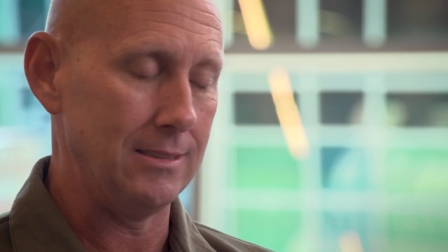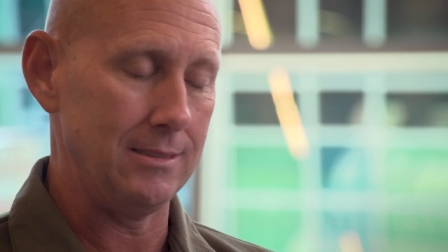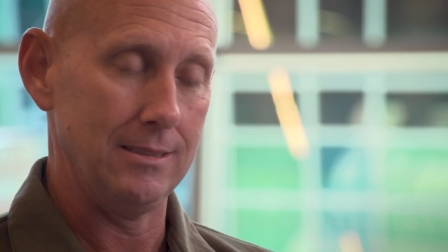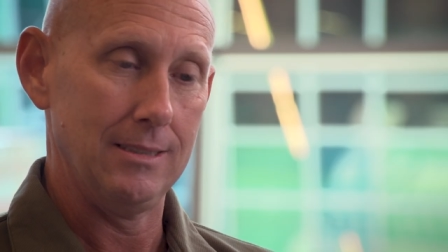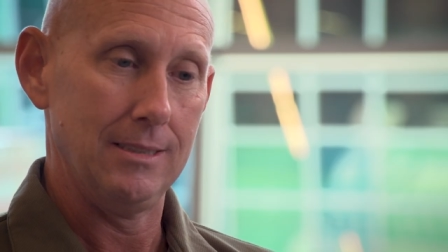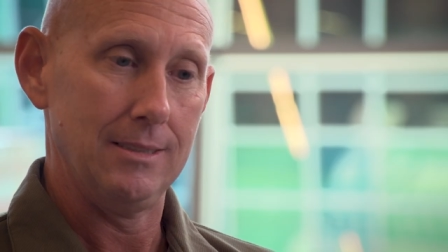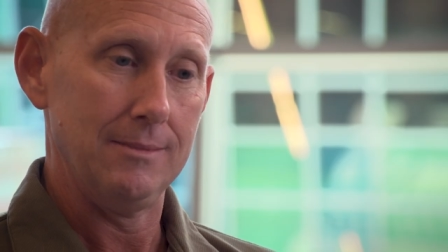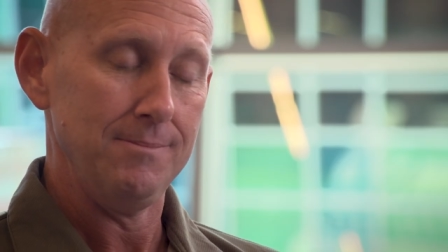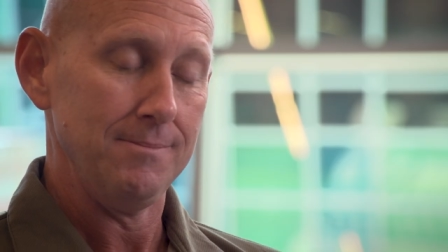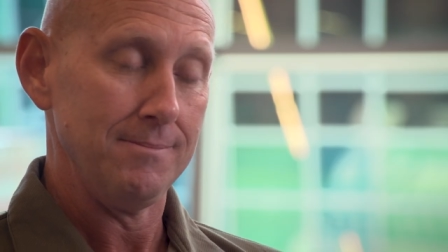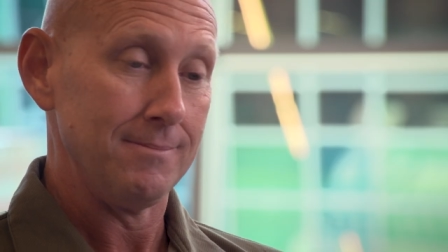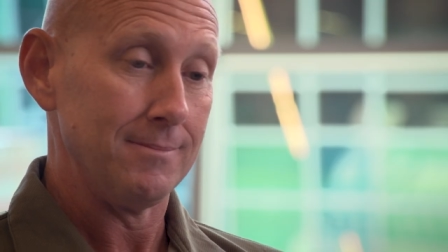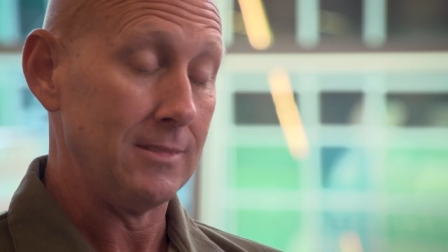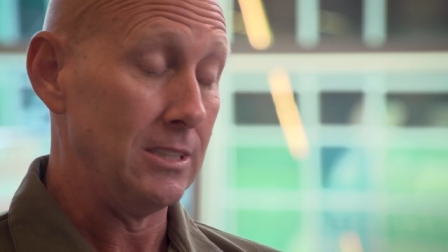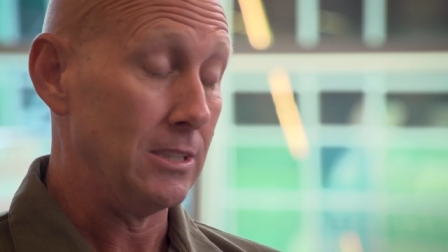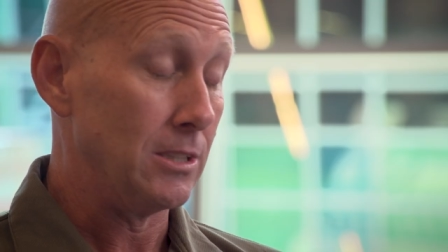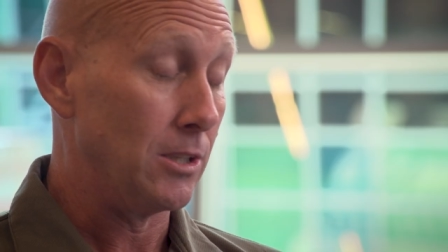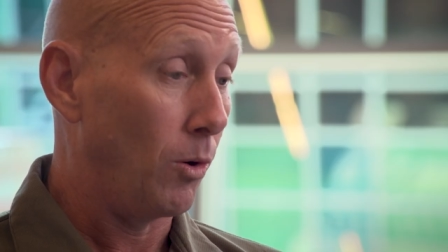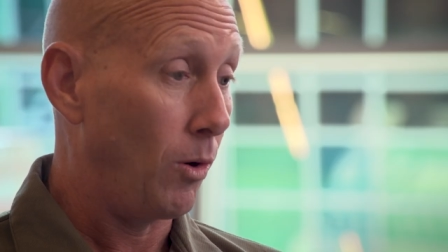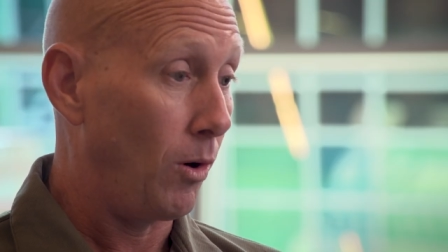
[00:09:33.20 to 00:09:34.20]
and
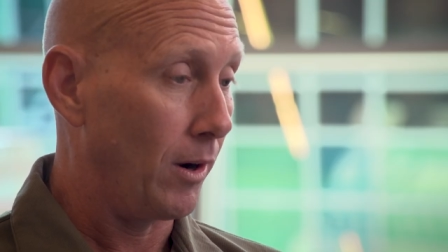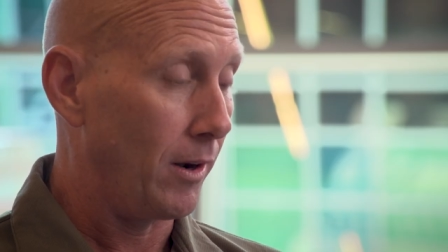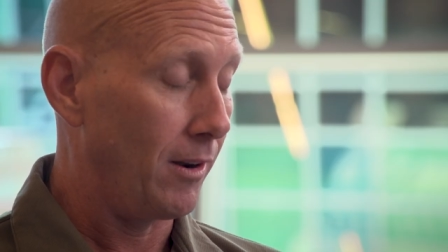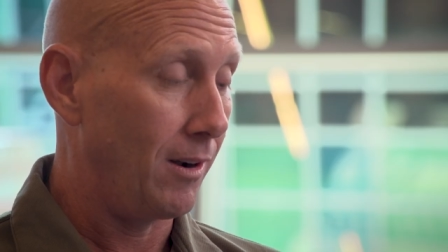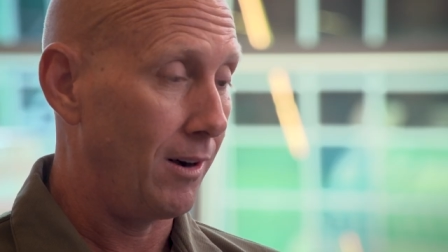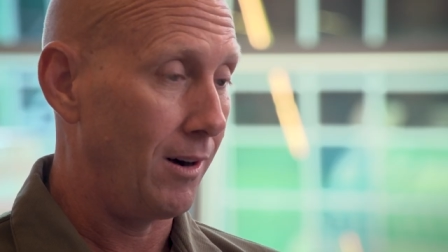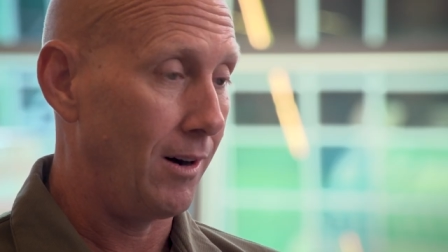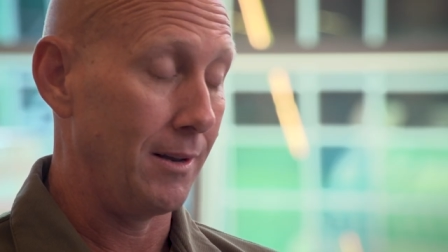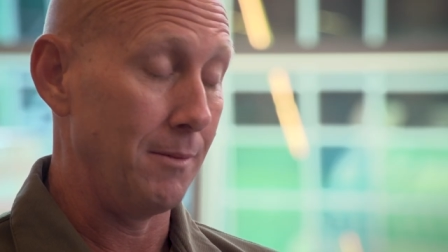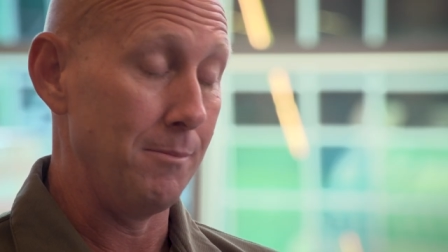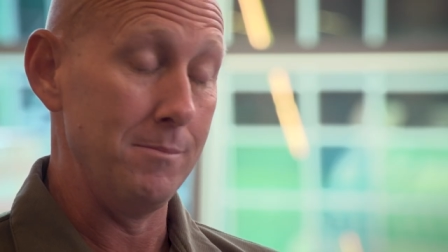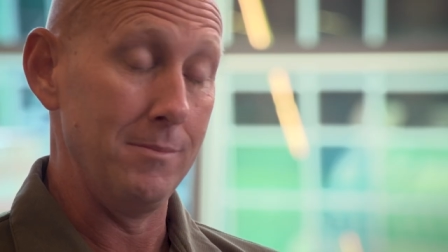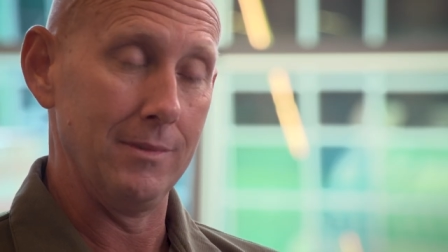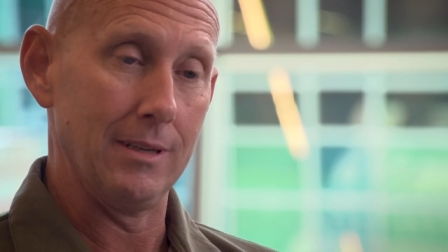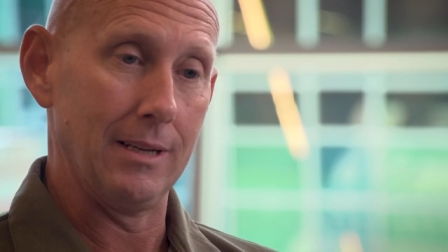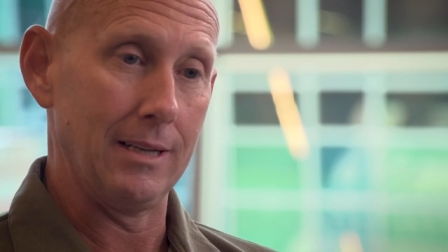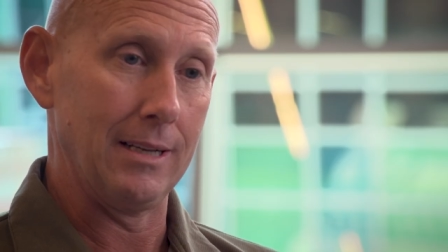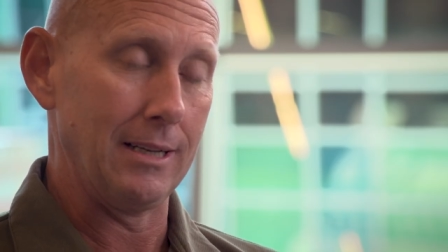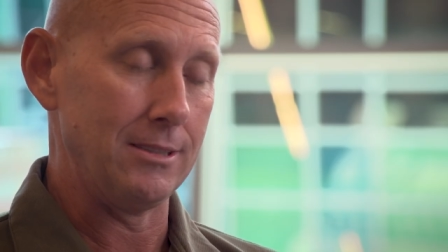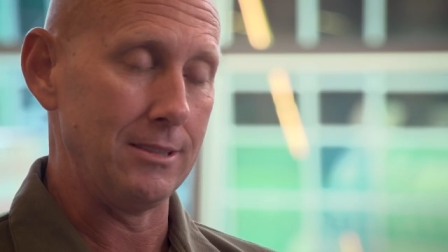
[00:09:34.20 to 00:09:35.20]
you go on, and